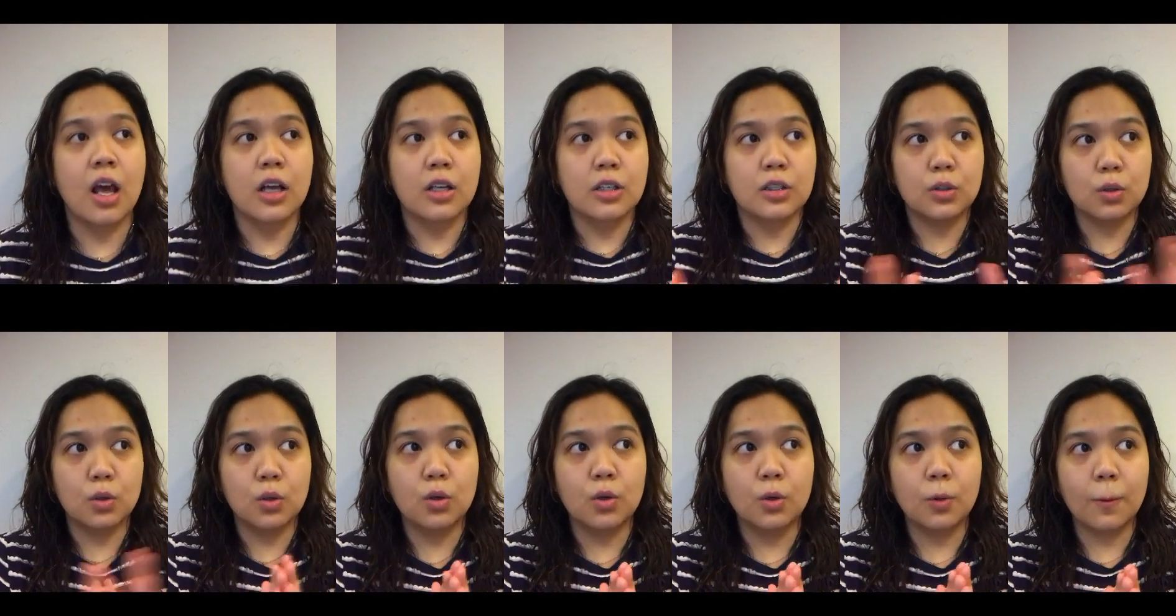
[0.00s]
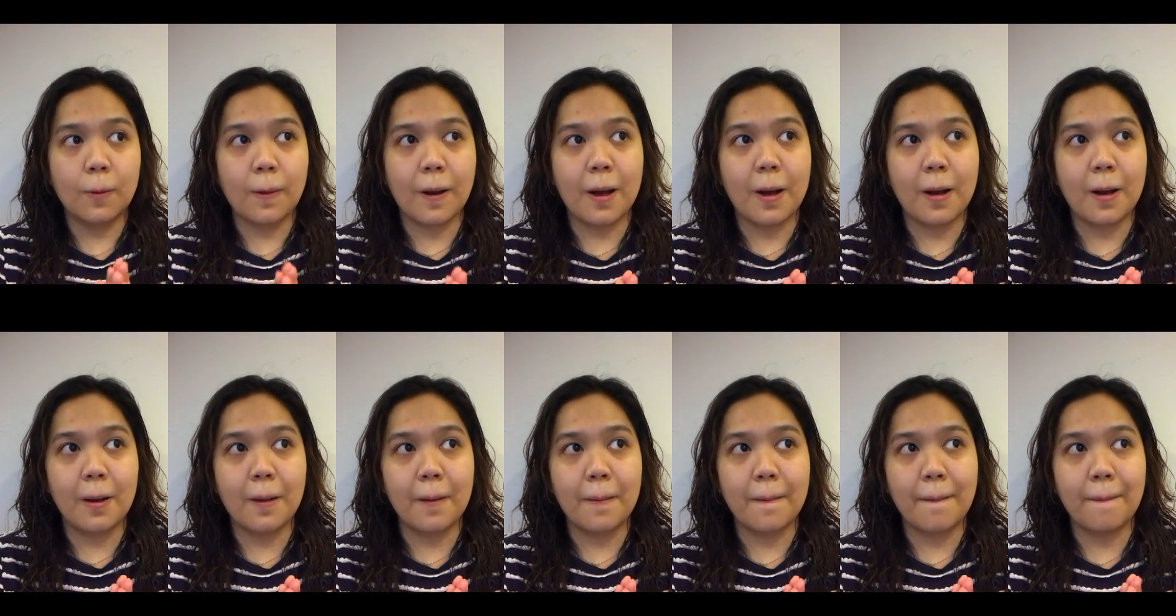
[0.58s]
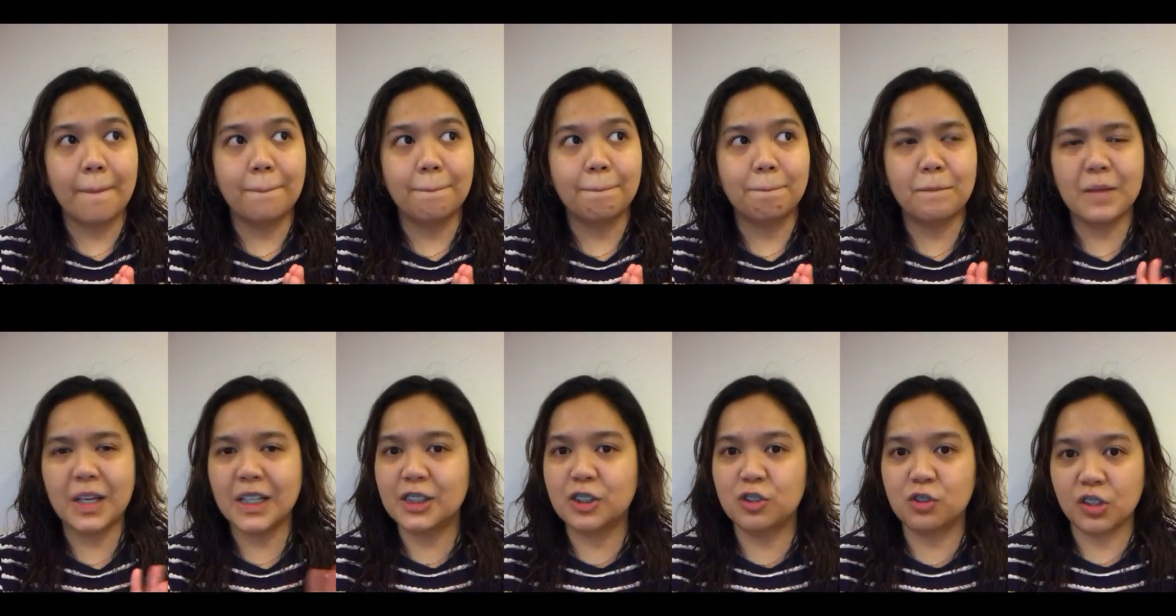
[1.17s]
So
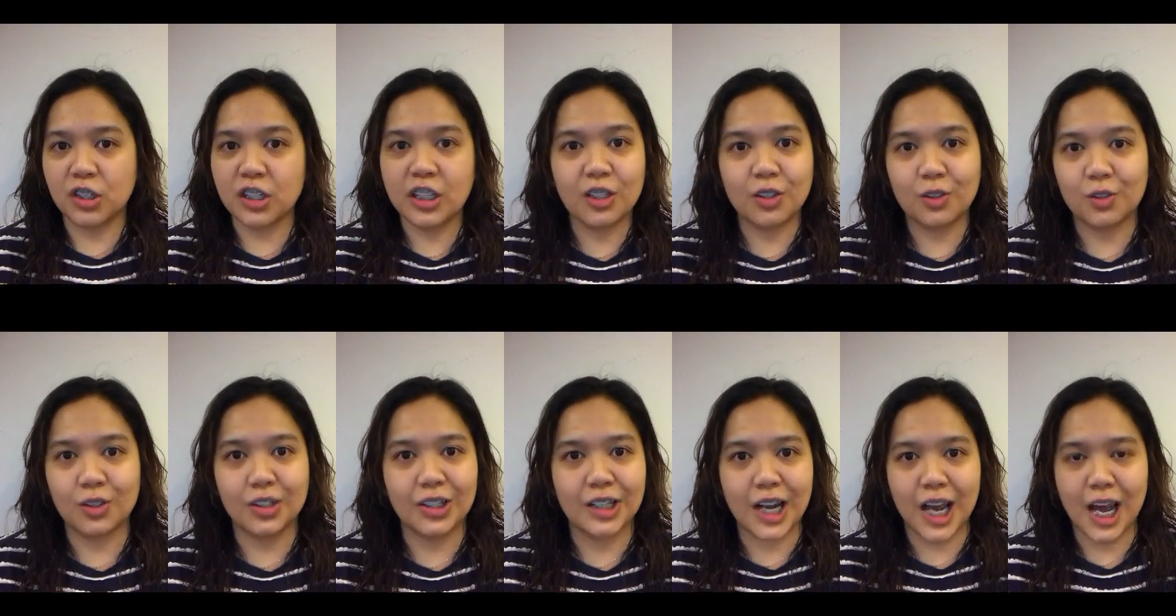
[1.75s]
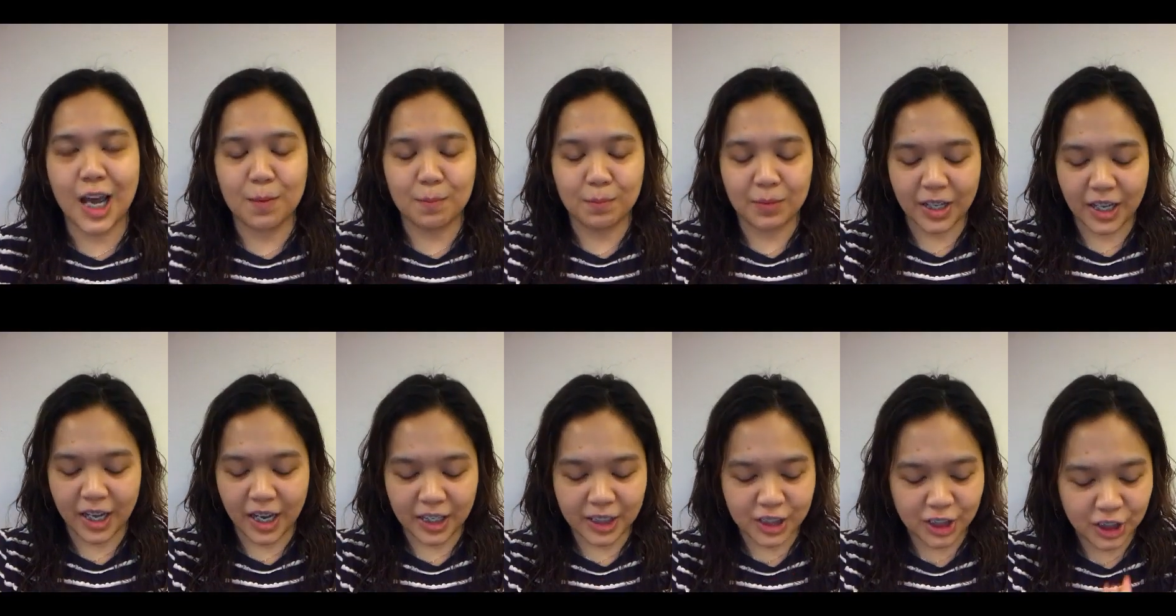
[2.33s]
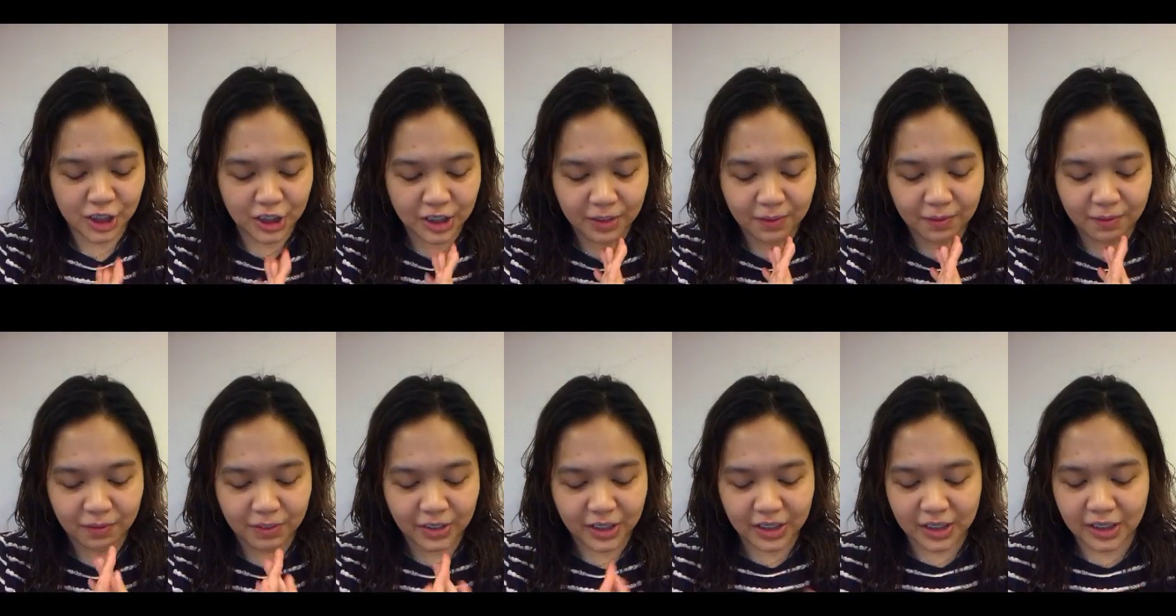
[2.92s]
it's really good. I'm like actually
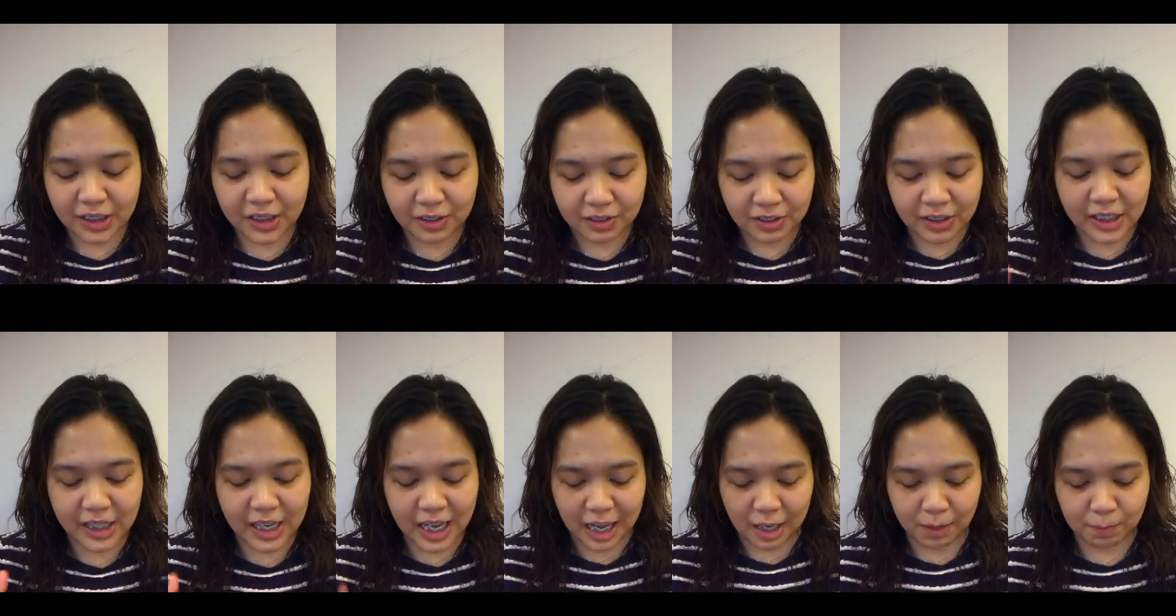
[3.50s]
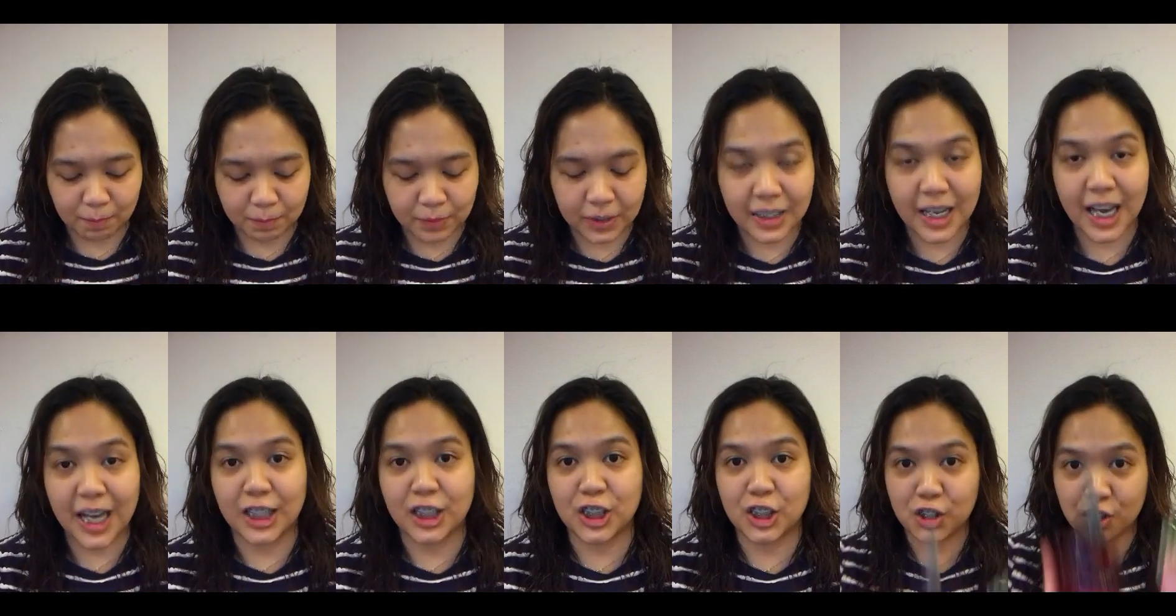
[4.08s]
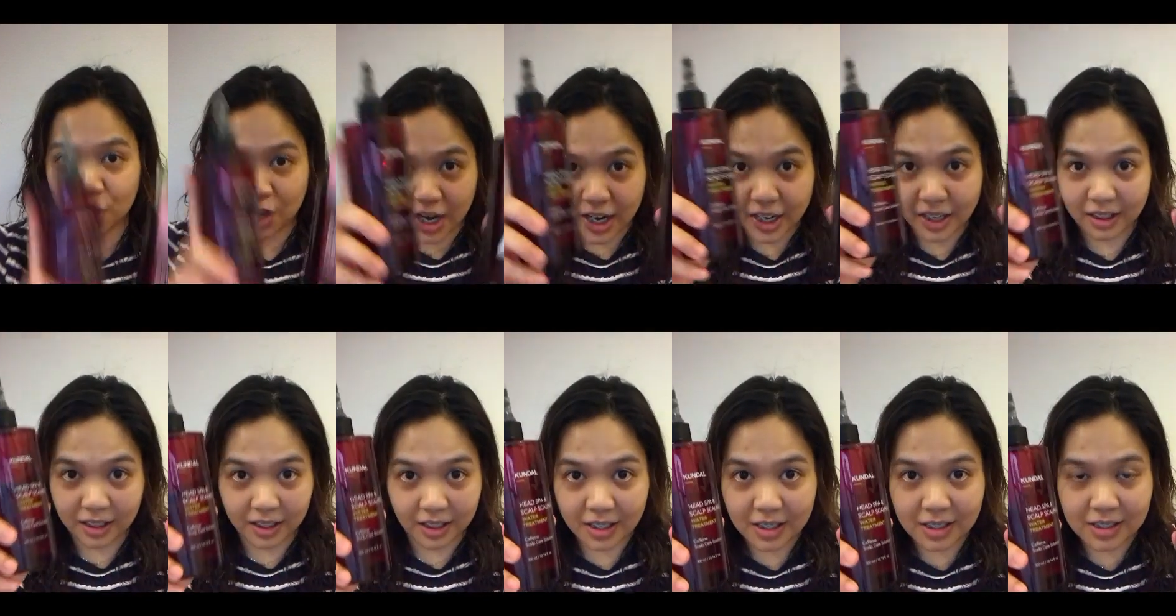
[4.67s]
really really happy that I
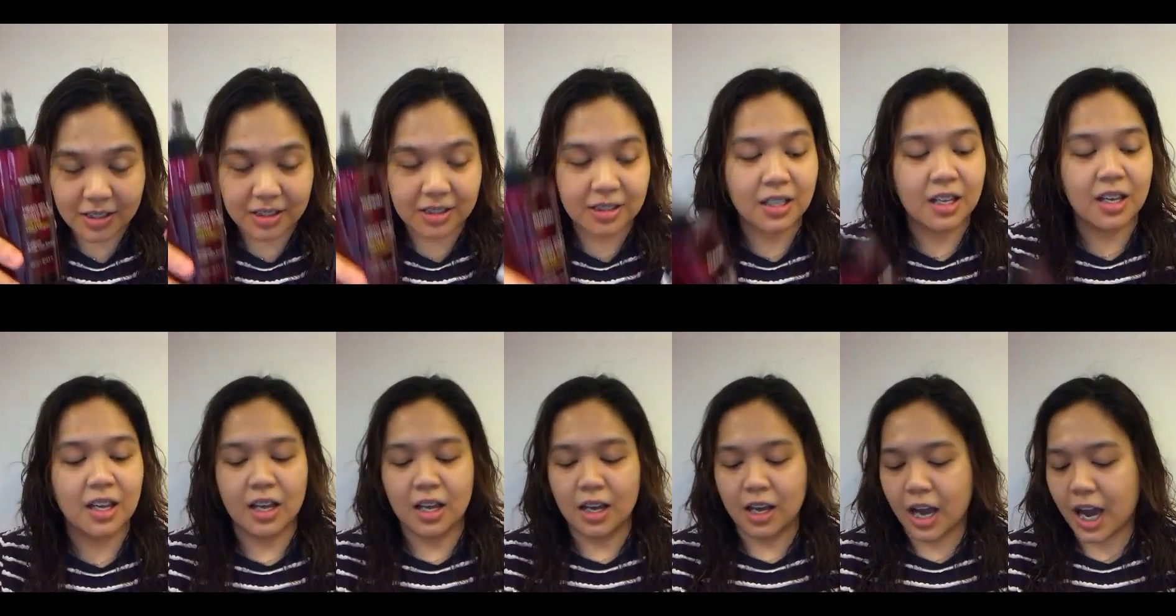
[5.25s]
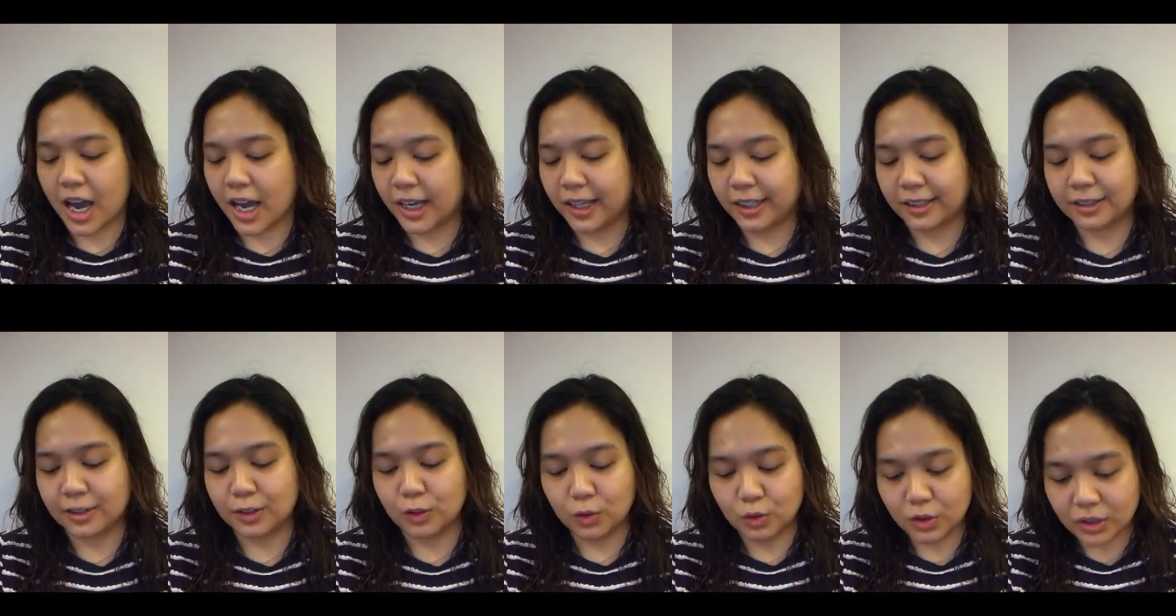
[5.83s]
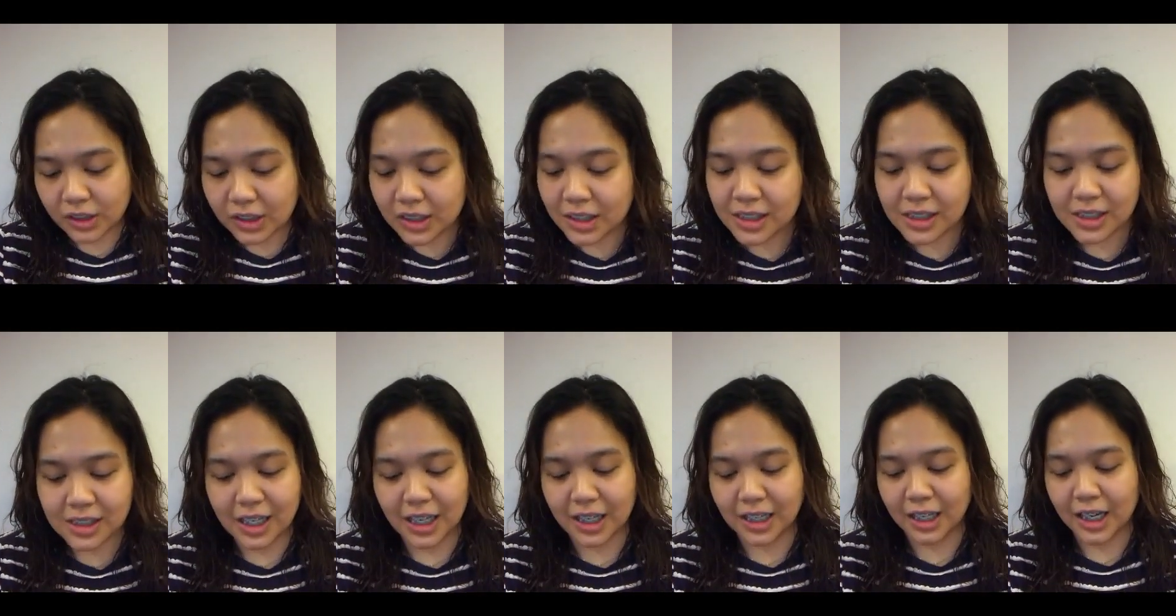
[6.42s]
tried this. I suka
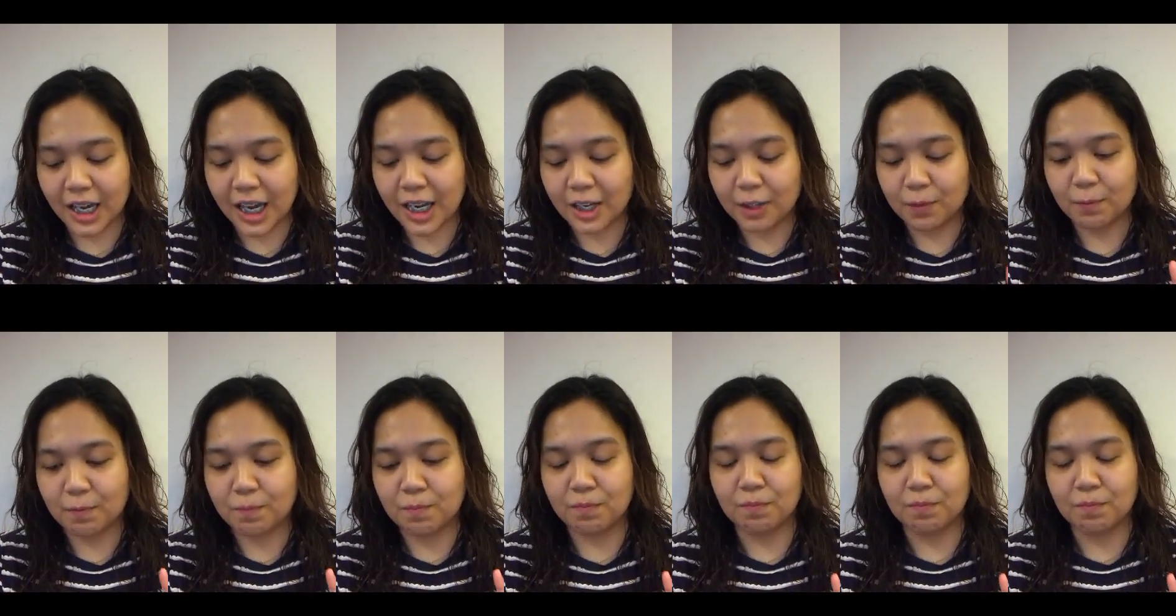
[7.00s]
sangat.